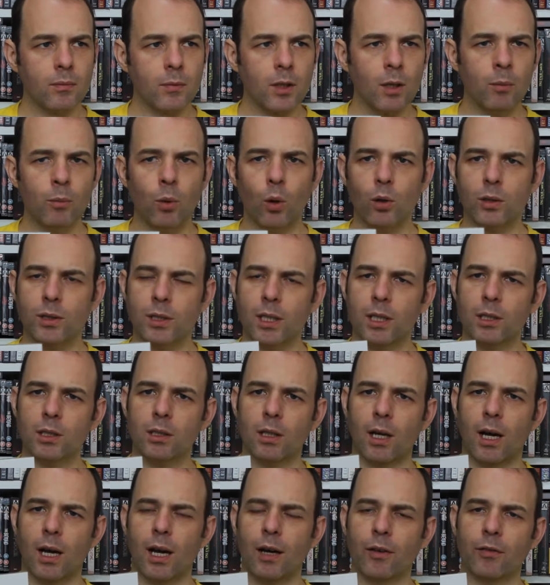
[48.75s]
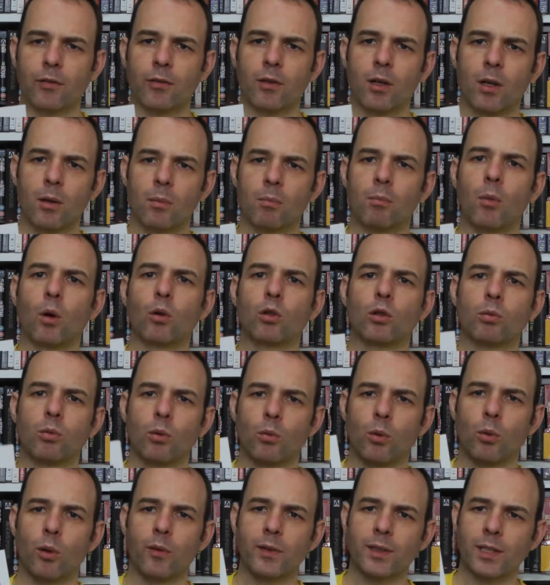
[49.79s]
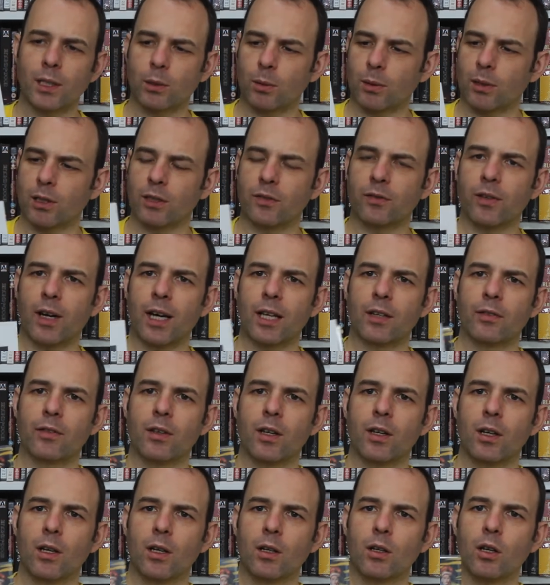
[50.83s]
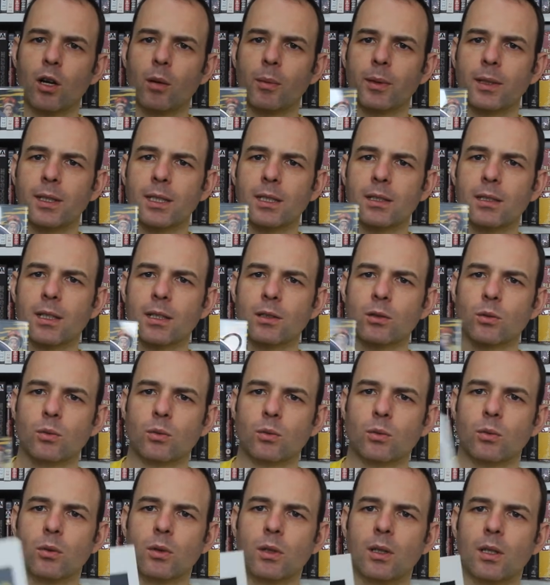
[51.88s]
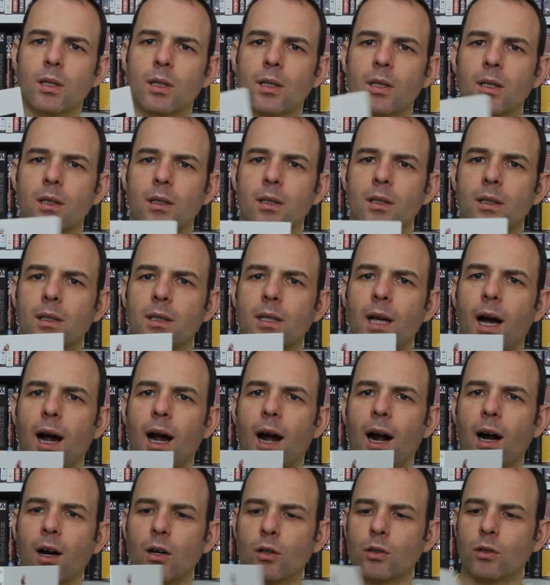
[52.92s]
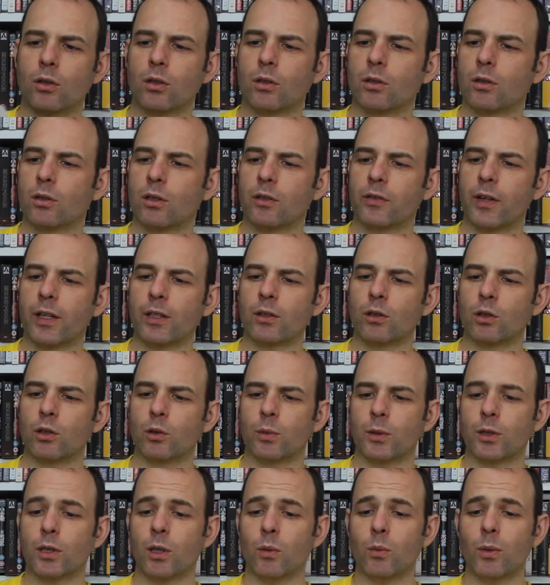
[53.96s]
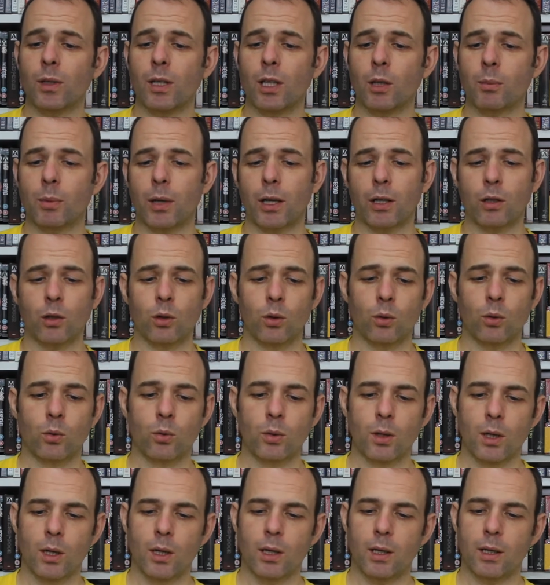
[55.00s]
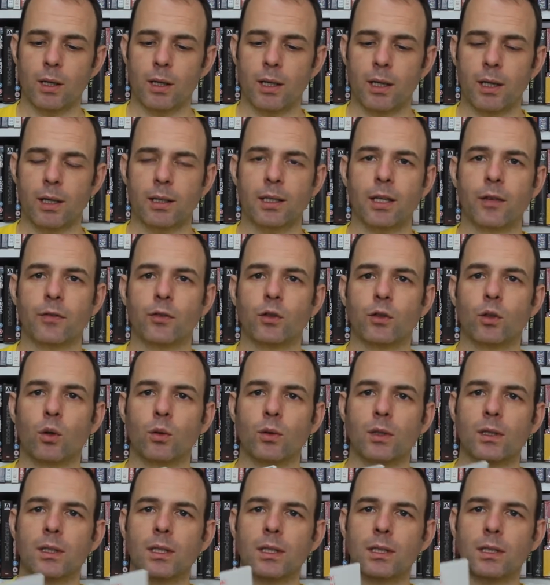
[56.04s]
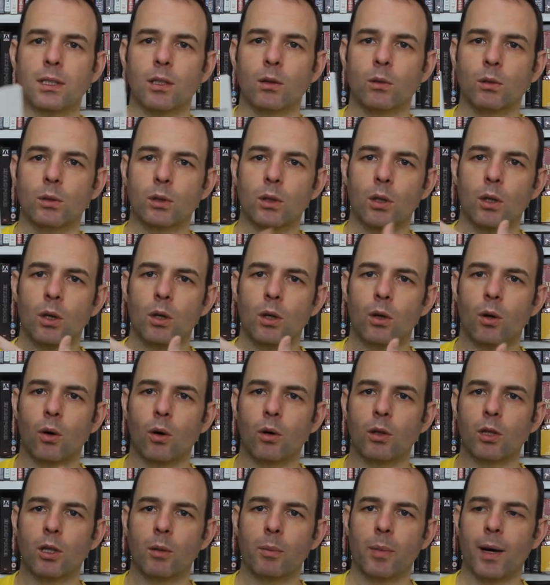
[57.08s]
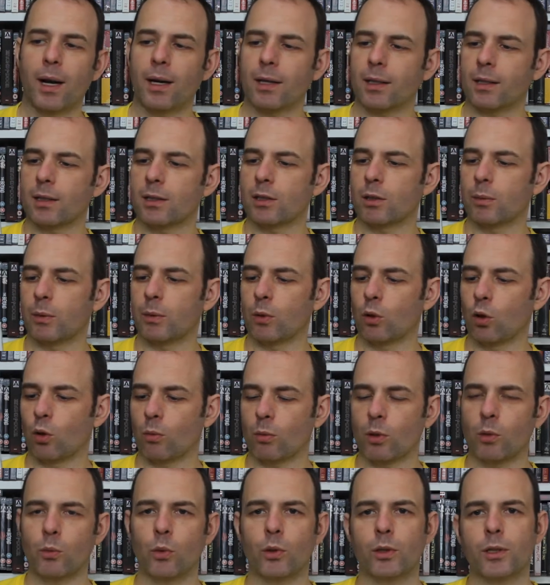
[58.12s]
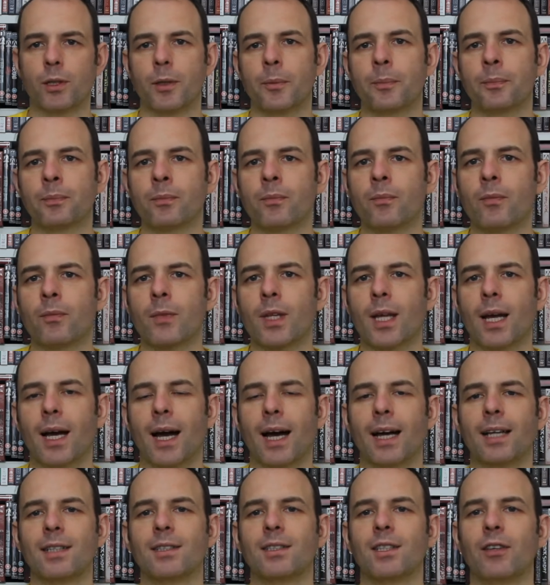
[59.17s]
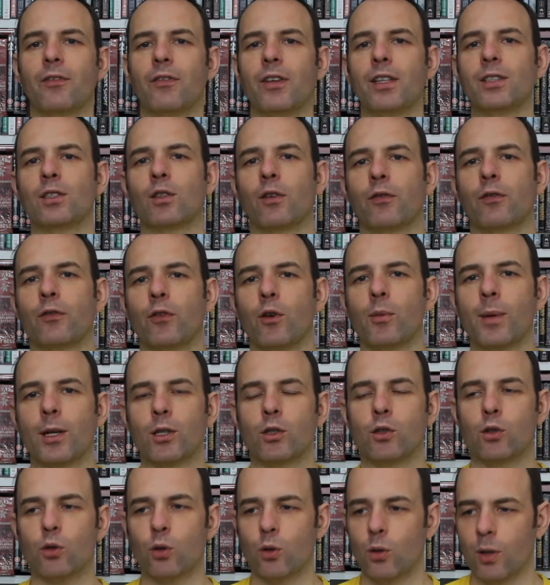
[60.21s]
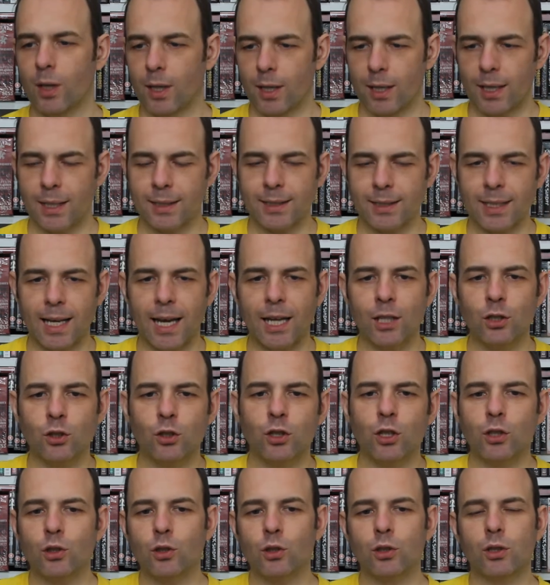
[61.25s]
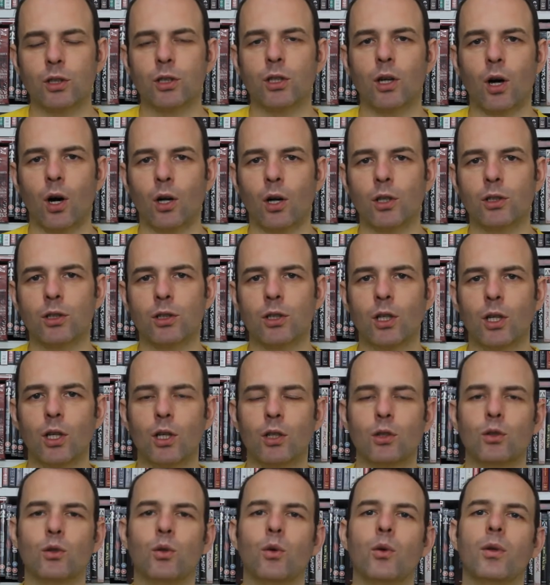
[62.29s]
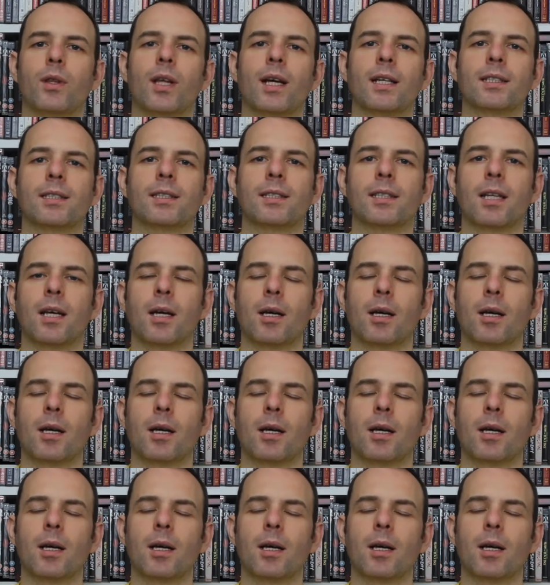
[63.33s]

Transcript: box sets that have multiple movies, this one is five, come in these little card dividers, which are really pretty cool, giving you all the details on the back as we normally would. And The Face of Fu Manchu is introducing us to this